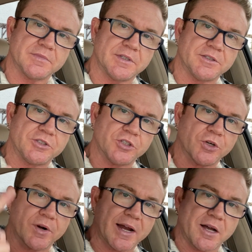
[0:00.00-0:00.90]
into
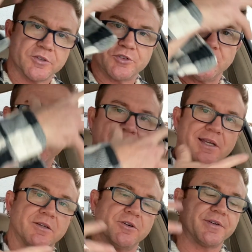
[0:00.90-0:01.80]
your house, your
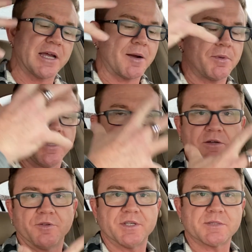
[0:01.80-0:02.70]
tent, your
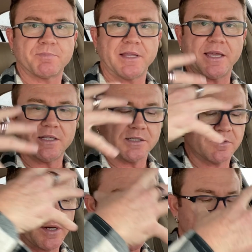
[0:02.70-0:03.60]
tabernacle, this place,
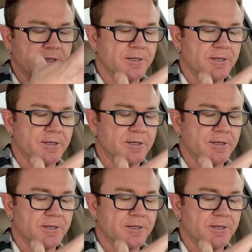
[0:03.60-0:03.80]
right?